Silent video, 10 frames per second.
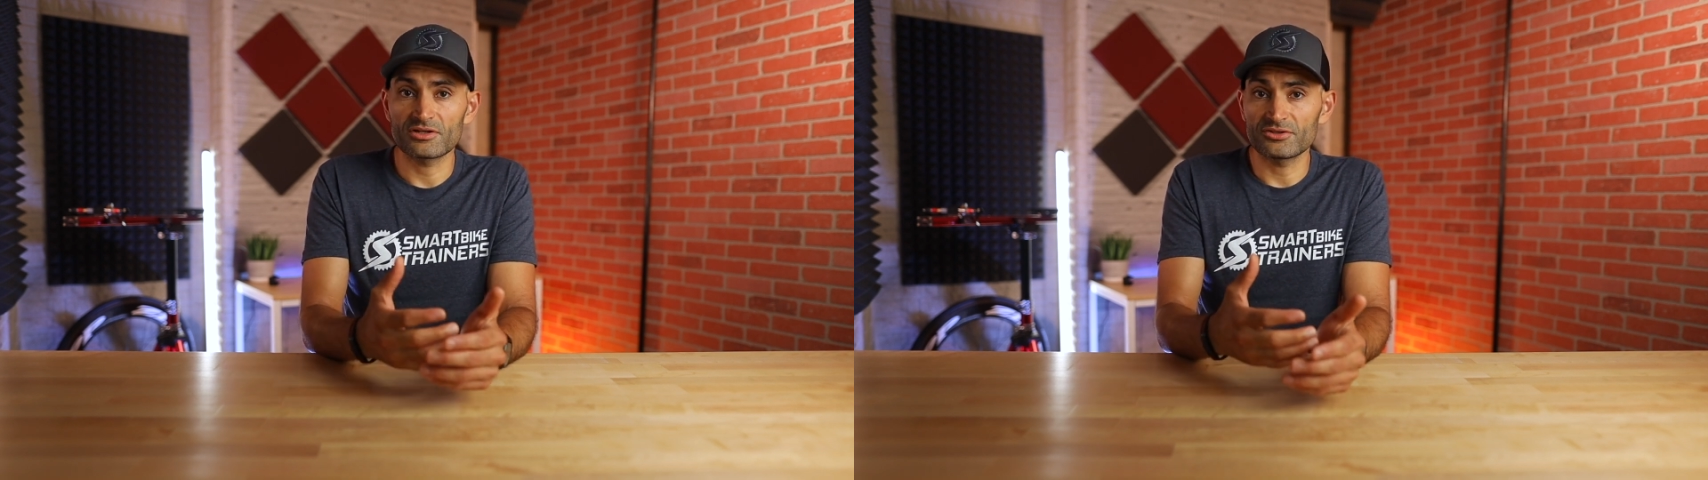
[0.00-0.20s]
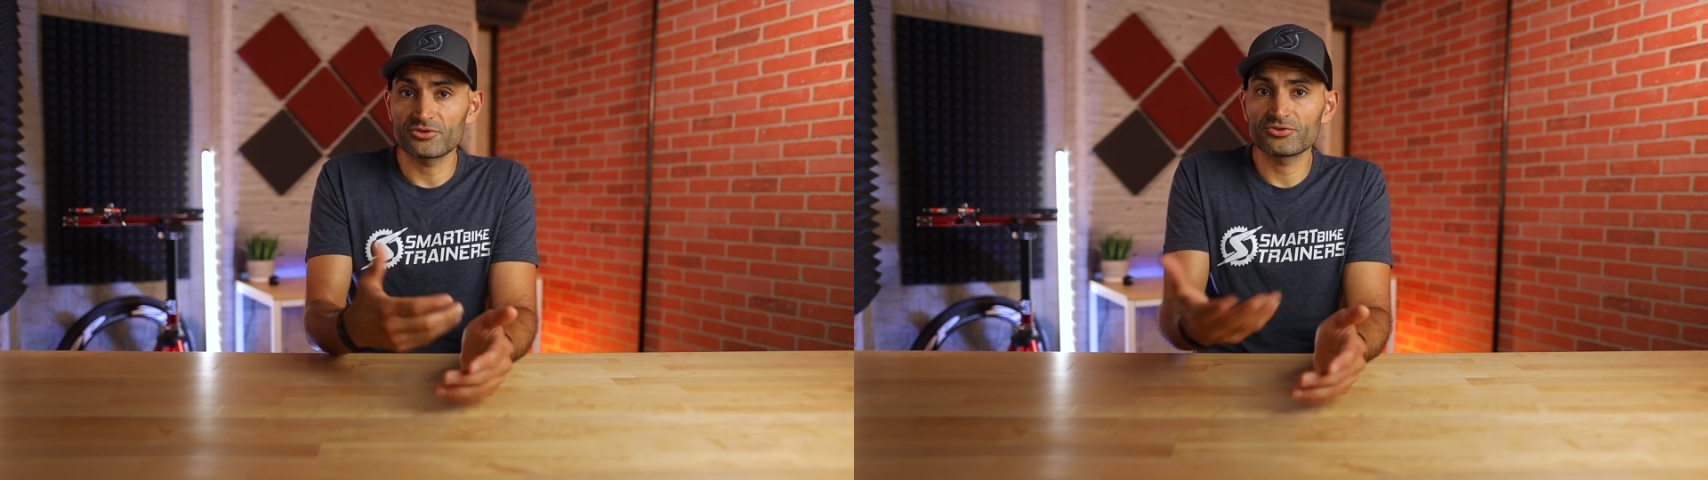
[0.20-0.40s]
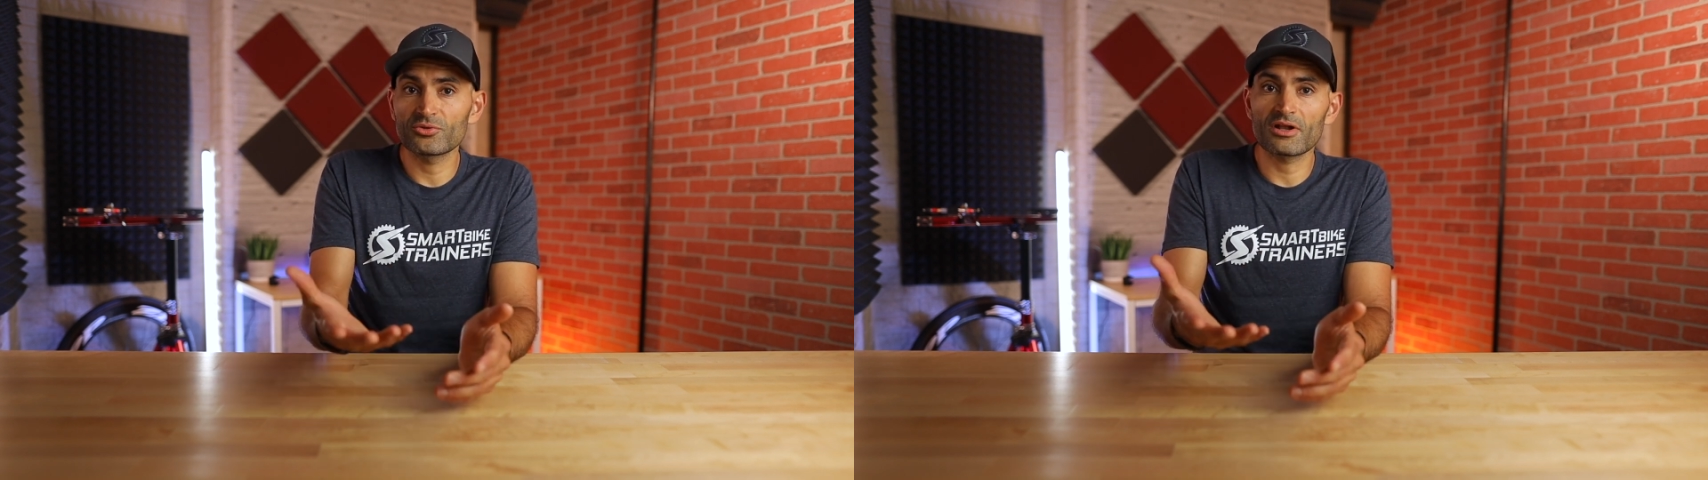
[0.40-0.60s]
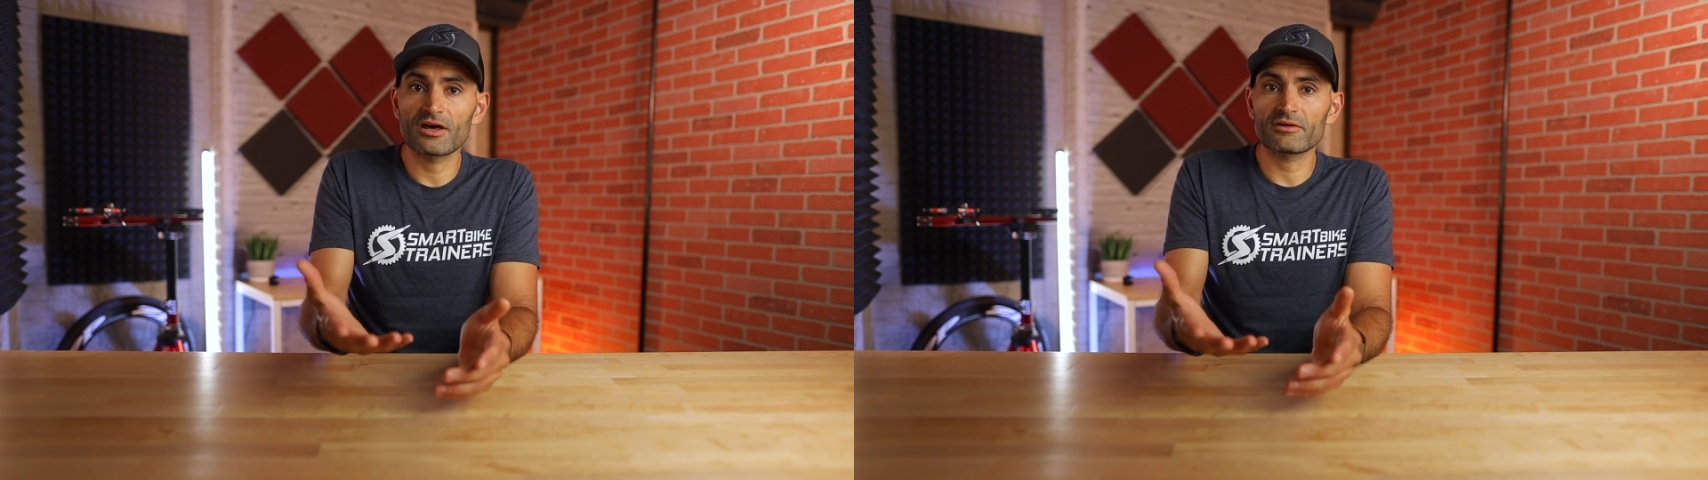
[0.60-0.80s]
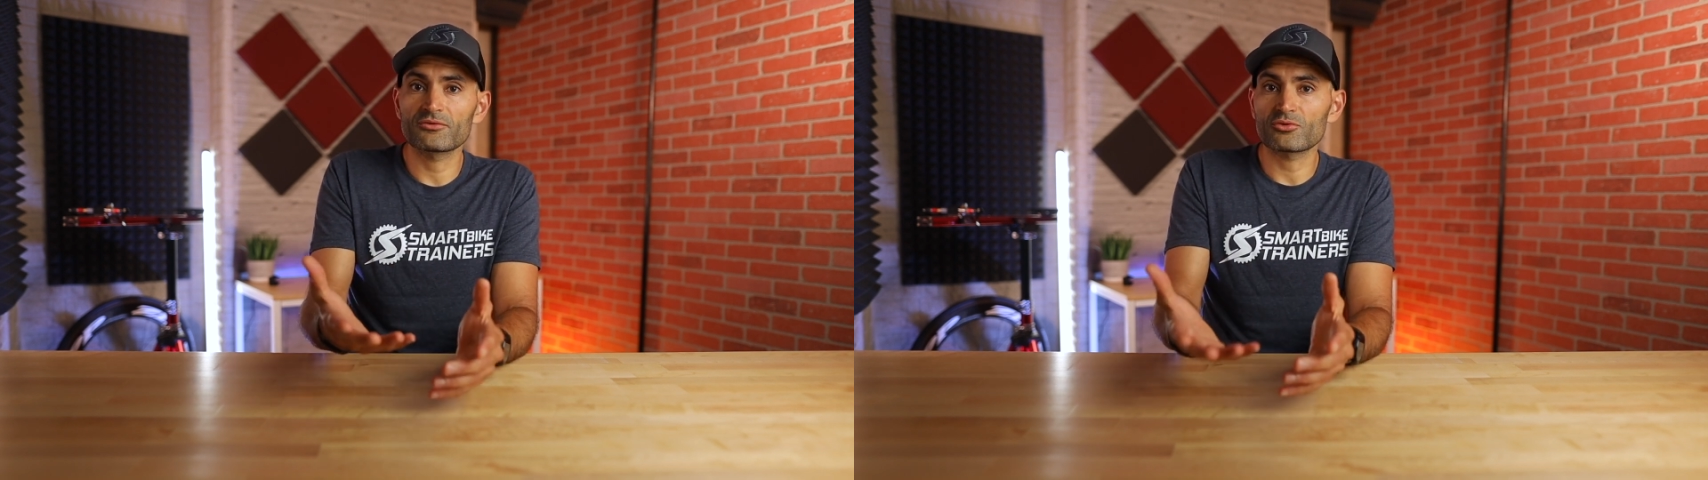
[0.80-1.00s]
Do you do a
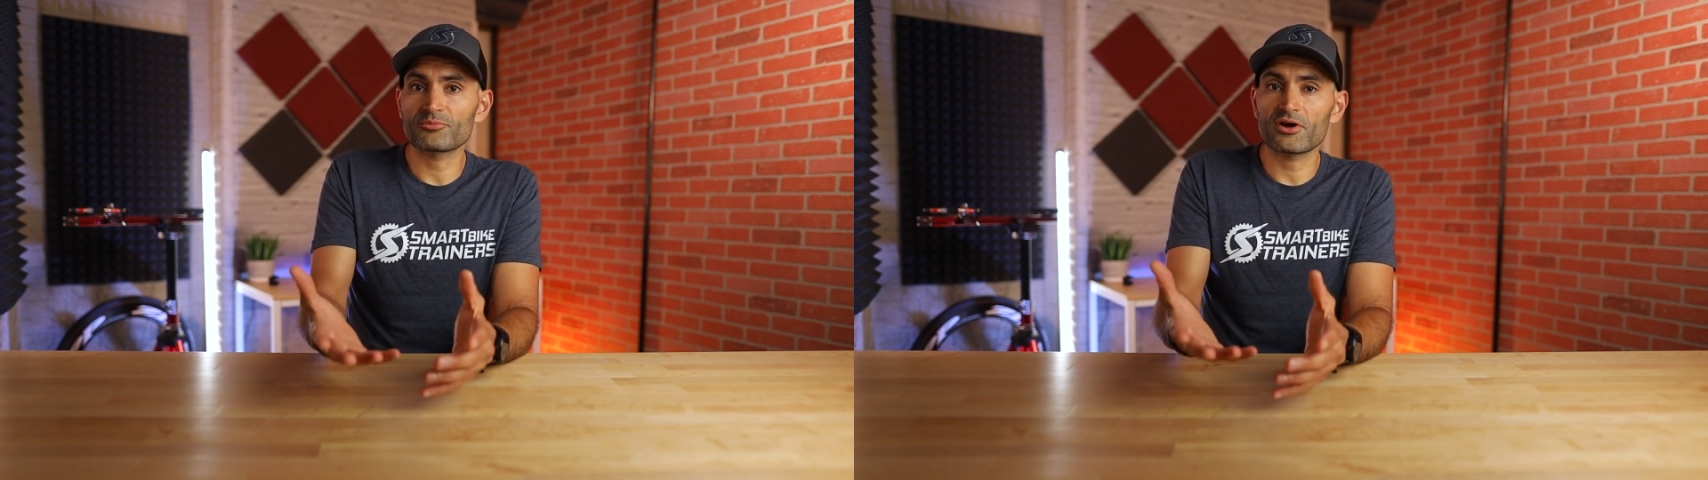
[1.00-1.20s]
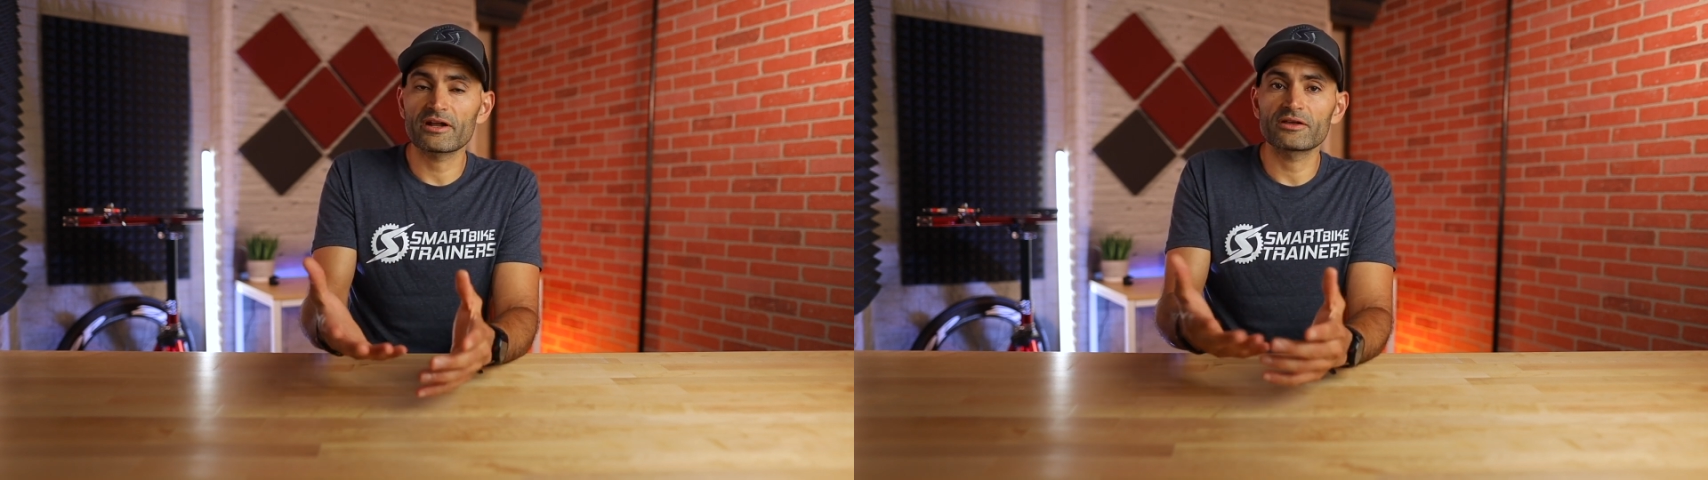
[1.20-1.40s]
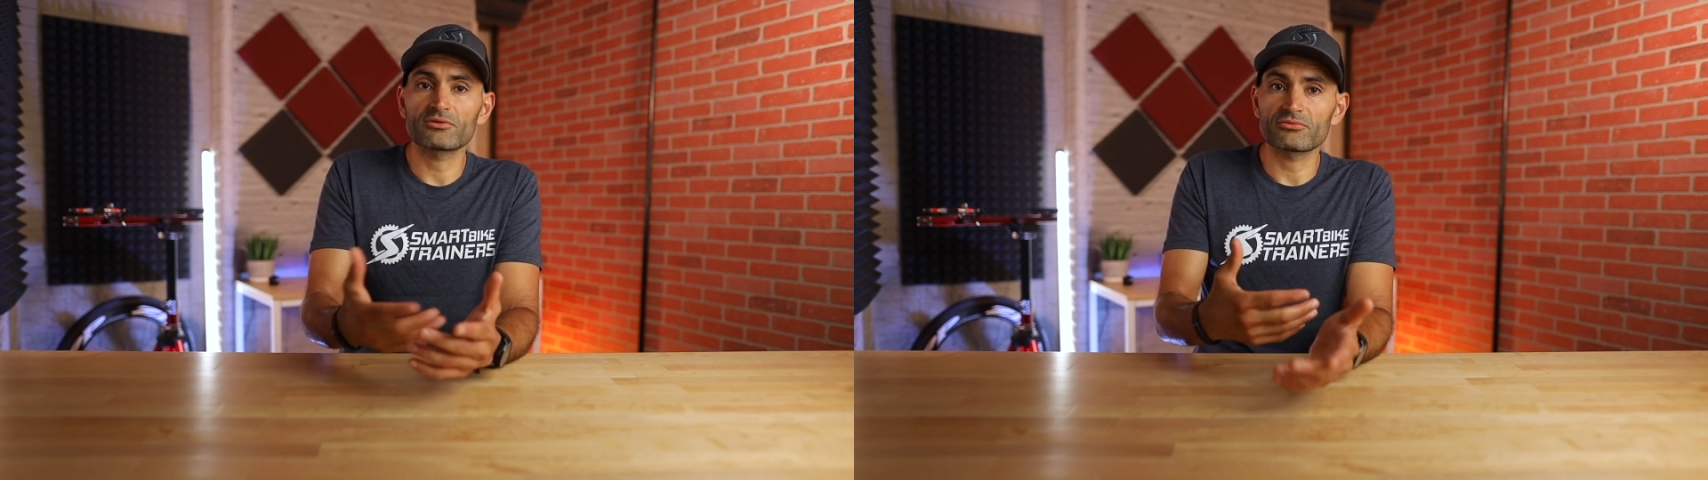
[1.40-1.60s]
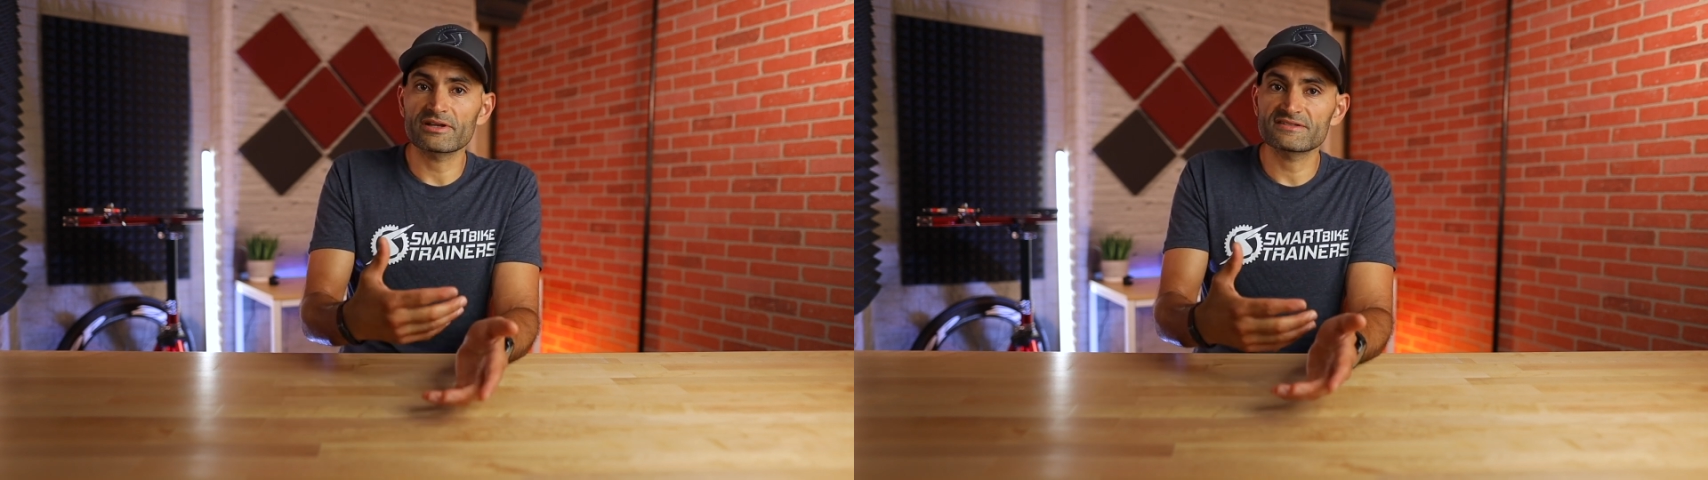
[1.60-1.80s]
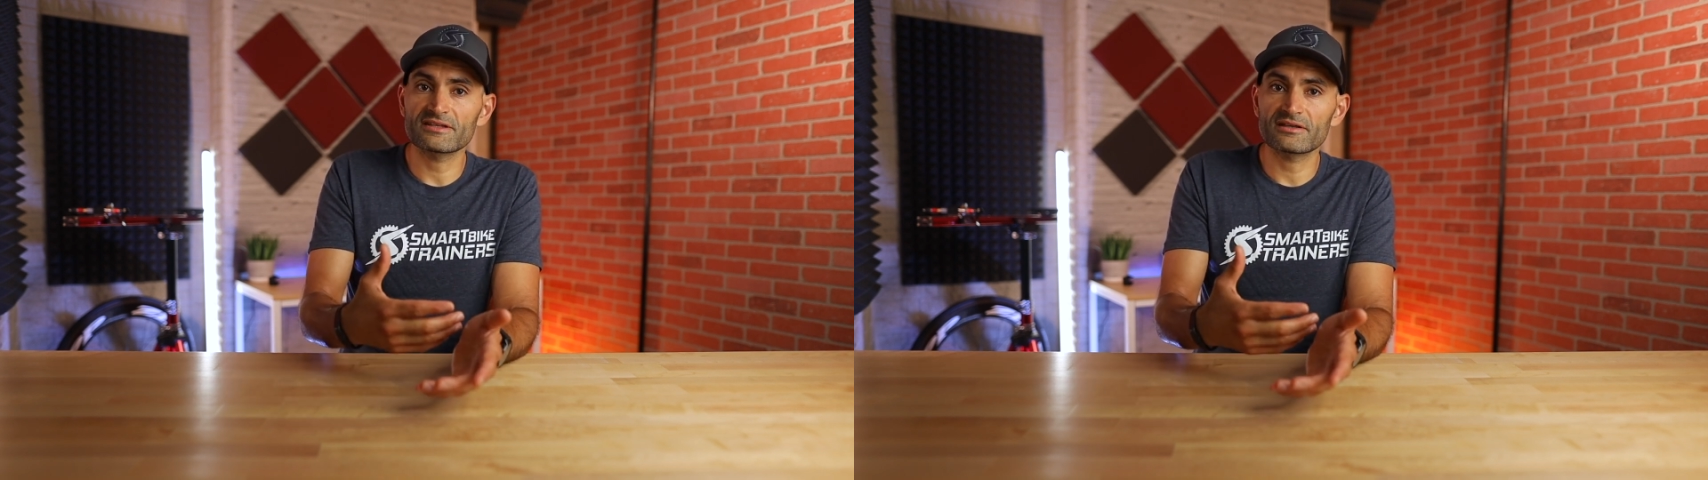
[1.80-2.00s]
lot of group riding or
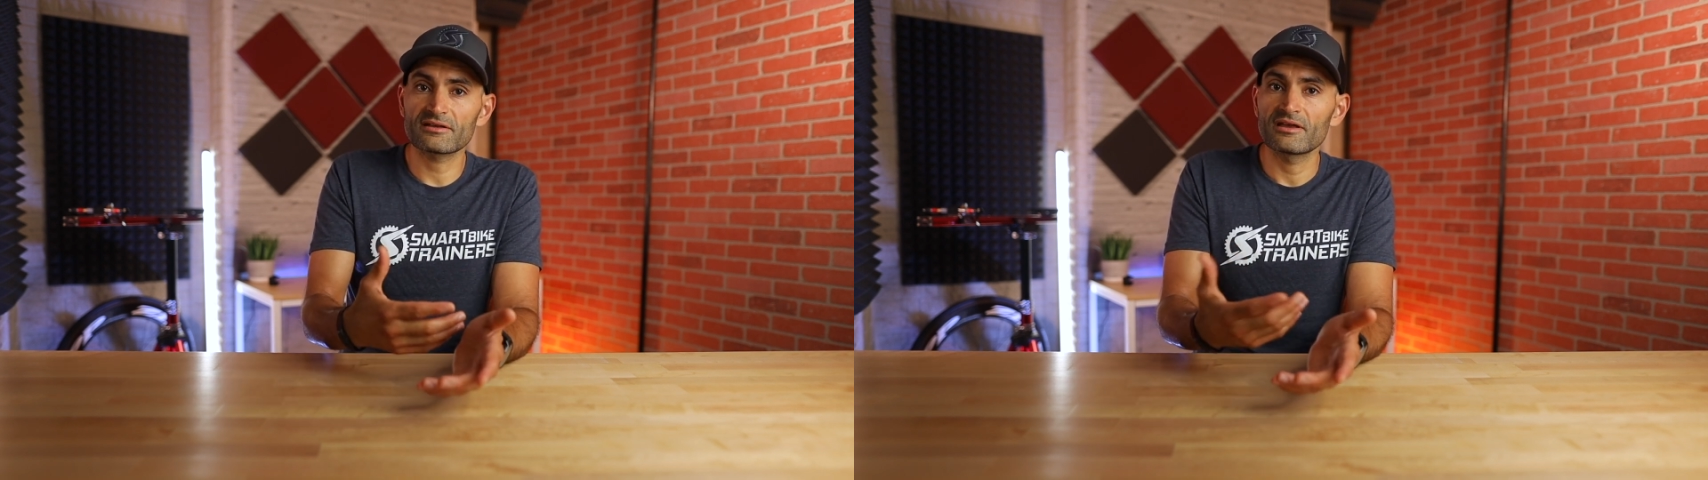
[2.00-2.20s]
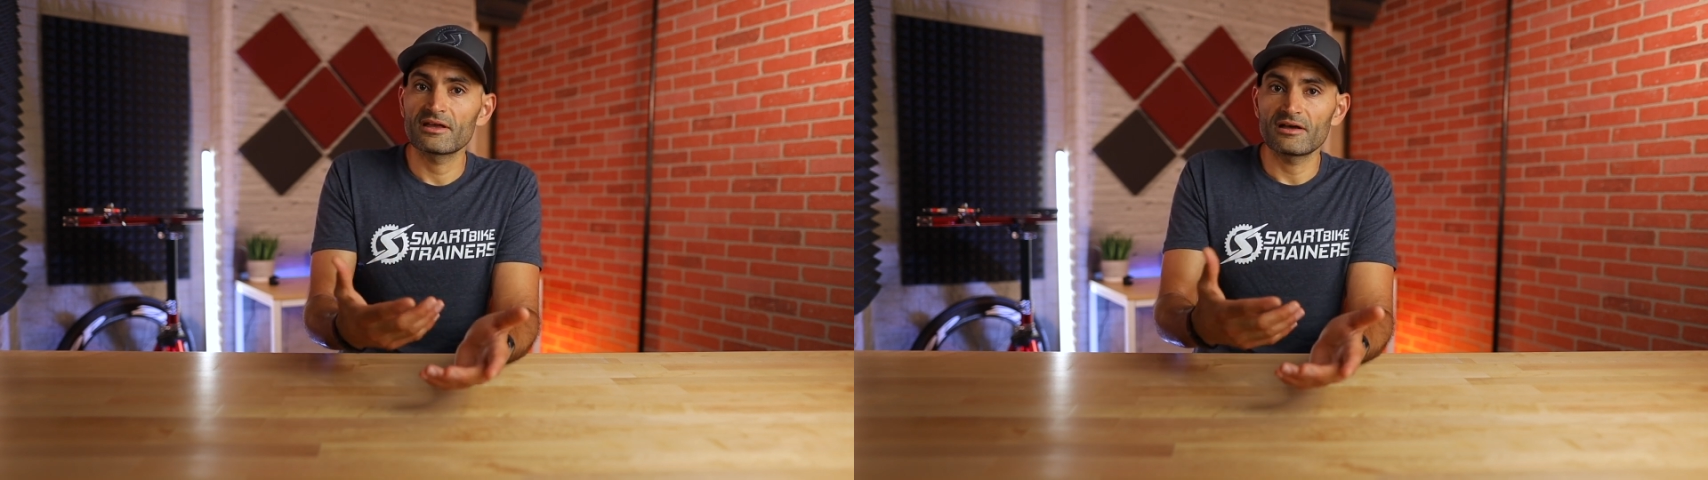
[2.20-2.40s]
racing?